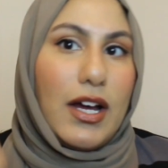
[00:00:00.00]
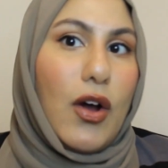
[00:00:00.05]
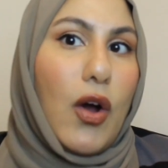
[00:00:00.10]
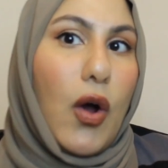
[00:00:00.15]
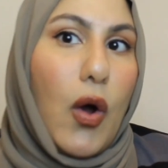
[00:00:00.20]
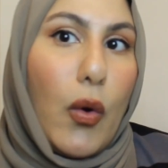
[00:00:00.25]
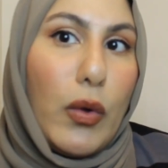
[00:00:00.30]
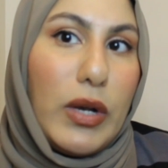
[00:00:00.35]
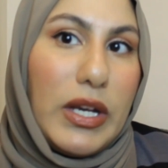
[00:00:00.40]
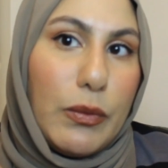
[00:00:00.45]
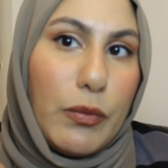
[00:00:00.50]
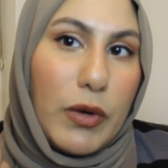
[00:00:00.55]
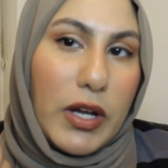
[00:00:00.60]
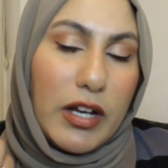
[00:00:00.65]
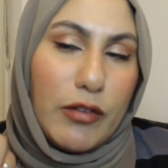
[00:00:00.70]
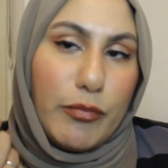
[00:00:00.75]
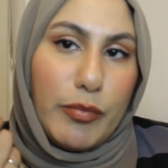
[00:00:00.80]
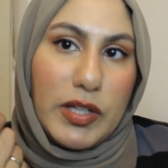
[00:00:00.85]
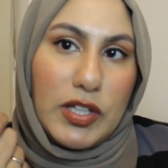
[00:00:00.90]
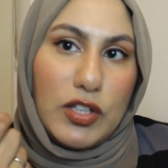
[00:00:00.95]
only one
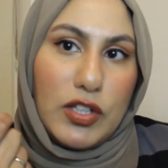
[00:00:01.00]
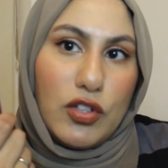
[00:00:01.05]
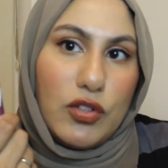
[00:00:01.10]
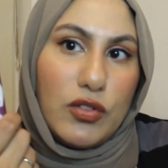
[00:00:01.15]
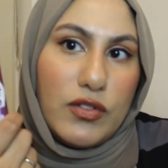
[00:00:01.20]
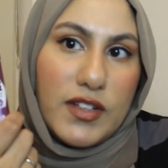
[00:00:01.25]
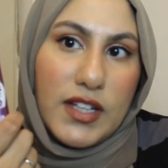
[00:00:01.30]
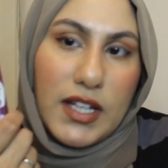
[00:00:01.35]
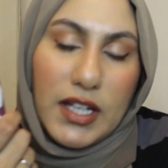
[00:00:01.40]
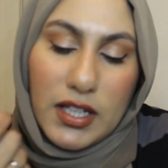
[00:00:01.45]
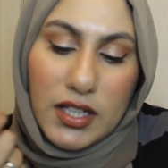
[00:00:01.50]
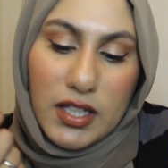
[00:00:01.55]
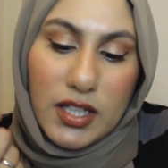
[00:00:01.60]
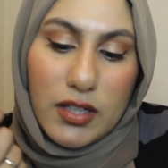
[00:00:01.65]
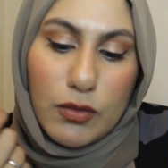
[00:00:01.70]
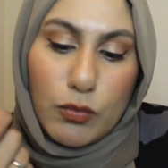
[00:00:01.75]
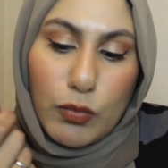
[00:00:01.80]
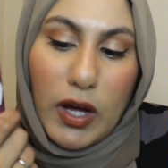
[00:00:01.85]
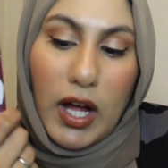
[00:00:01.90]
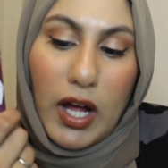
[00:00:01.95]
I've been using.
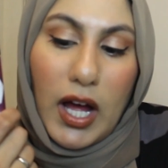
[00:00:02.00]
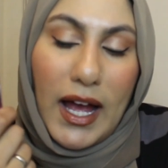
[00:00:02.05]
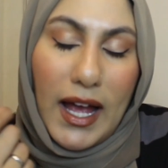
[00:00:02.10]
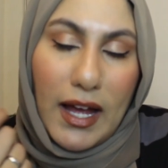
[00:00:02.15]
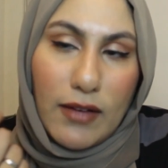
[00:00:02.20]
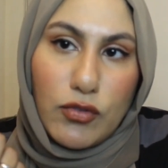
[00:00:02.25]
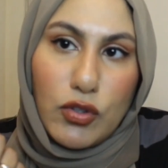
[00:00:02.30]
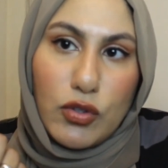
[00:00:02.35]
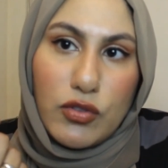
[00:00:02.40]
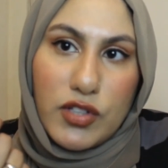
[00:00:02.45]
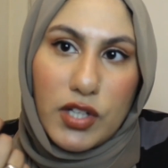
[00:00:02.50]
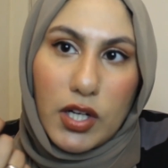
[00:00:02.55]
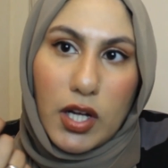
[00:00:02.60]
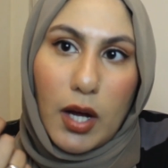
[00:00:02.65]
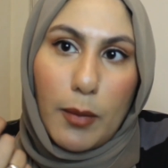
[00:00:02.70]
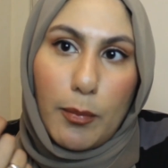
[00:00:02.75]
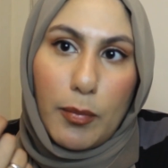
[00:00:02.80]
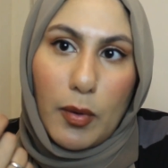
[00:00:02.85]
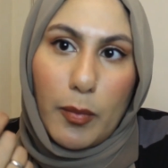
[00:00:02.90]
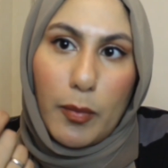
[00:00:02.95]
Well, I have used a
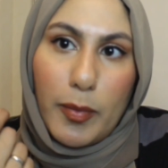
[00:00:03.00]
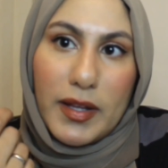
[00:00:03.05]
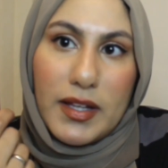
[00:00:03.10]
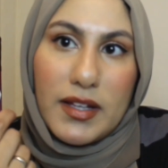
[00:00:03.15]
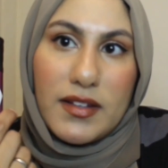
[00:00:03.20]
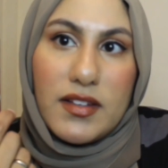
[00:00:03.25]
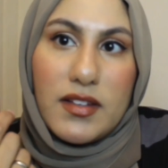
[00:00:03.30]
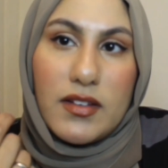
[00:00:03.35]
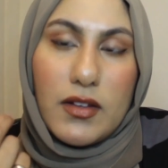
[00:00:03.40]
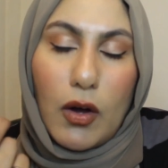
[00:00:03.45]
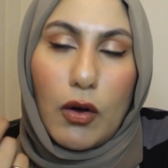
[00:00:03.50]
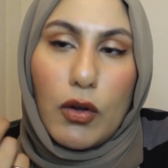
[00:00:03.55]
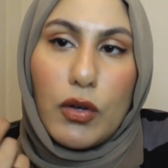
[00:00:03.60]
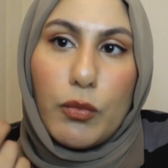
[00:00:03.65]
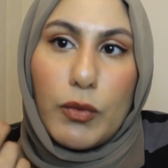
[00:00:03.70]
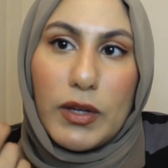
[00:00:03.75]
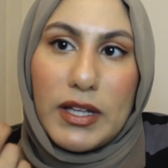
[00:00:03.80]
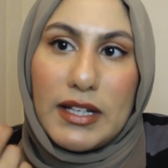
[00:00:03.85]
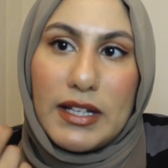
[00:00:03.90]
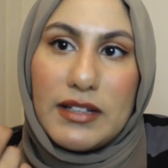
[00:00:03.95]
couple, but this is the only
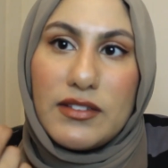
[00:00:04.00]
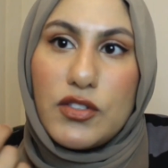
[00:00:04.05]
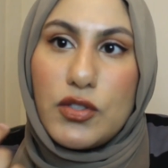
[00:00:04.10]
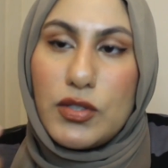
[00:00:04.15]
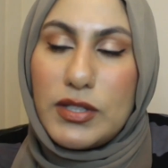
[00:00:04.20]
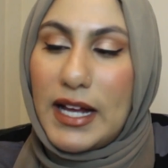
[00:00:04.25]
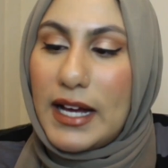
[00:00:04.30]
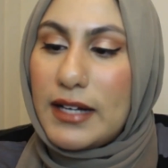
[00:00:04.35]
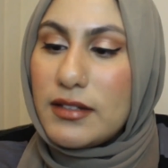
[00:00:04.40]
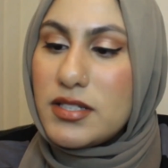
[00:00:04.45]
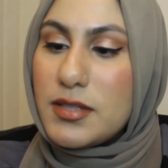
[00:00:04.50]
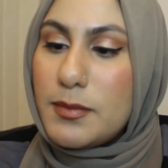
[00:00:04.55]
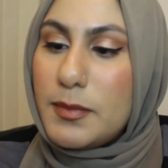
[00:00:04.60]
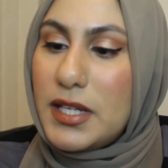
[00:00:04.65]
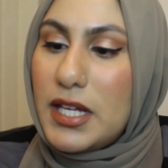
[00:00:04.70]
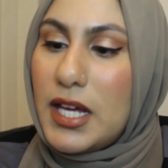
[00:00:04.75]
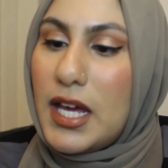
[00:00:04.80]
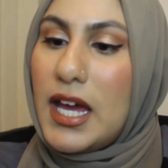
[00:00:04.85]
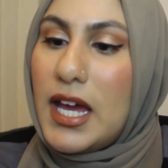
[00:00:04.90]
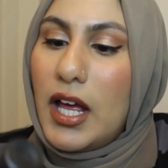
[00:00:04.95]
one that stood out to me.